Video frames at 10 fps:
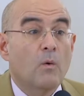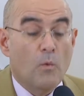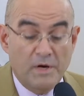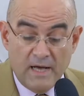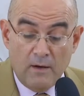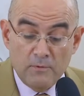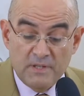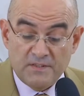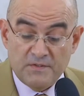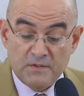Without
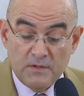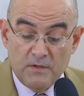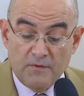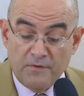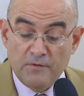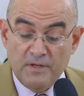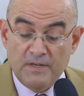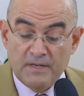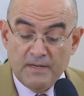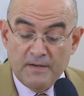this
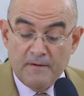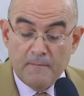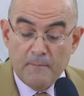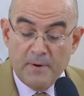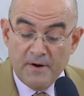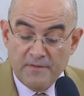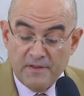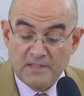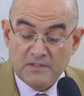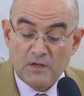funding,
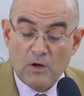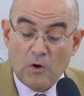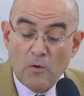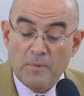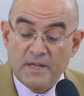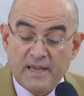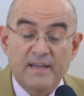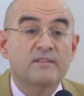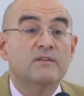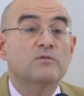everything is
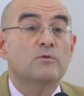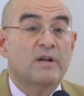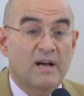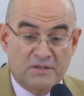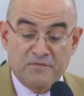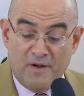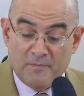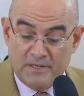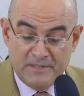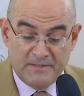complicated to large
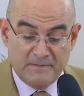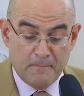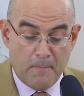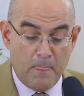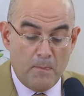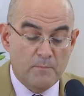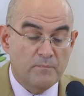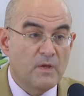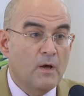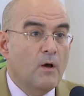families.
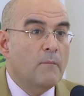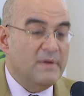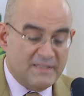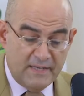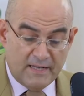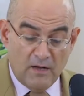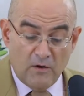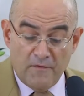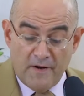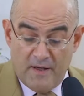Mexican
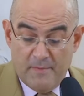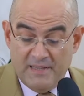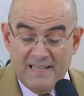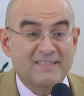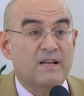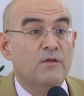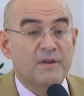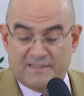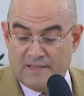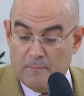government is another
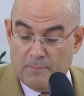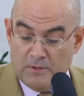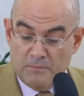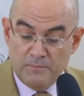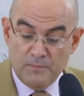example.